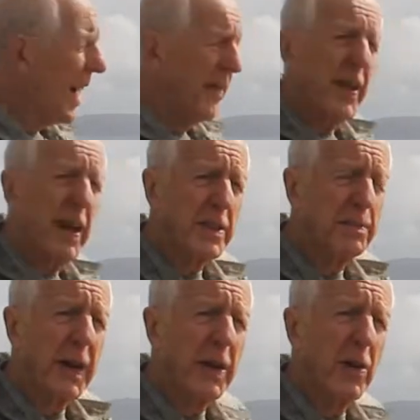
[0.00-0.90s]
and
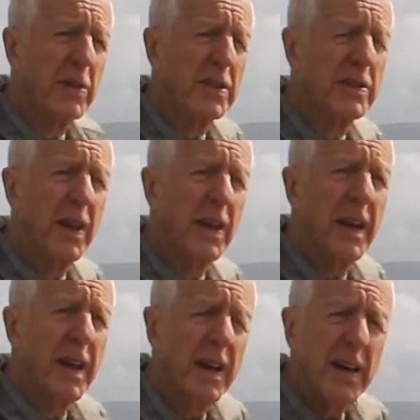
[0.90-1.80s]
that's because
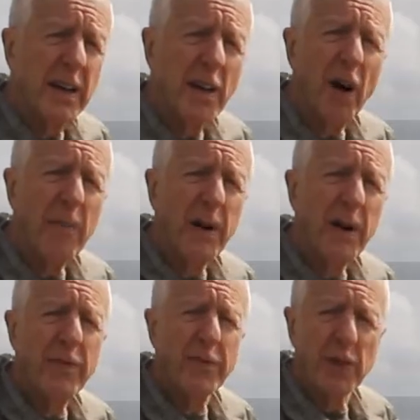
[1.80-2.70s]
the
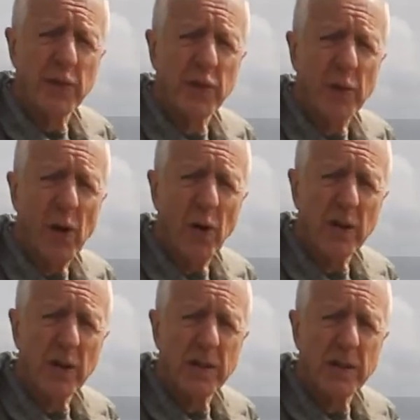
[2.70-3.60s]
Carboniferous
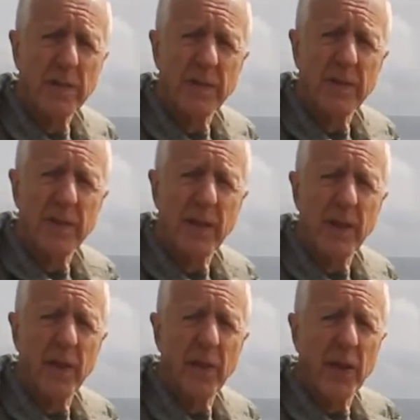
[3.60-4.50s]
rocks
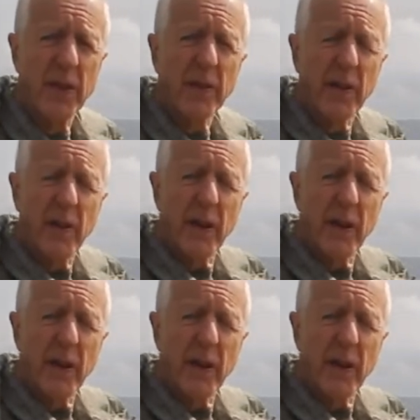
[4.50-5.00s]
that